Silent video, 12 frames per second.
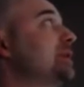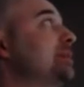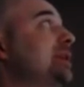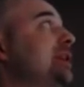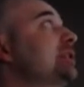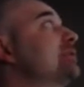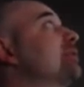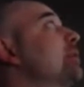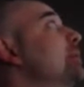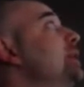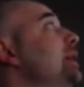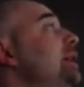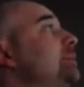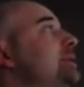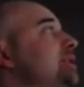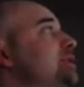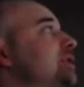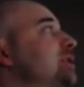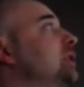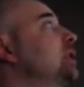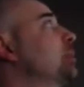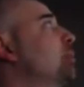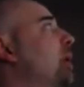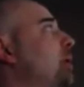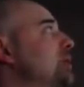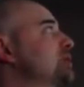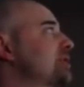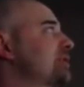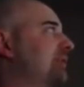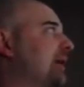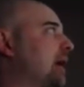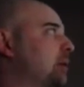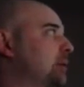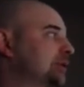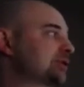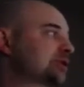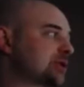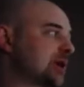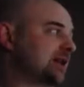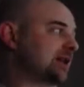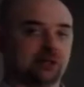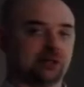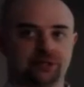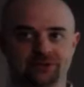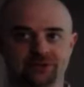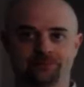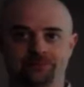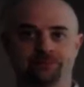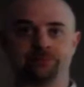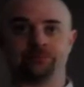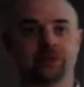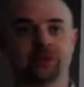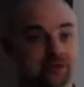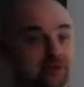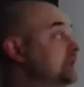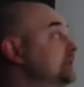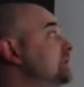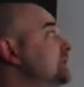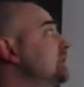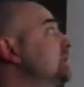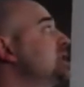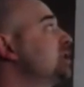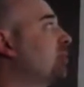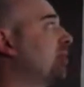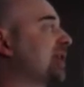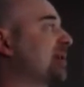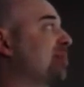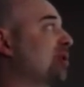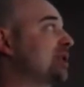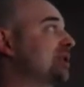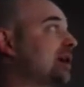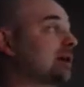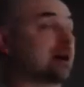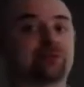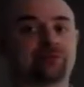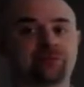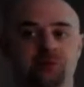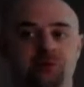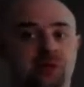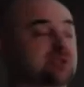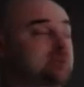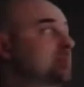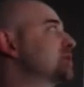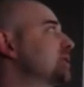from an image by which of the following strategies? Is it multi-point RF transmission,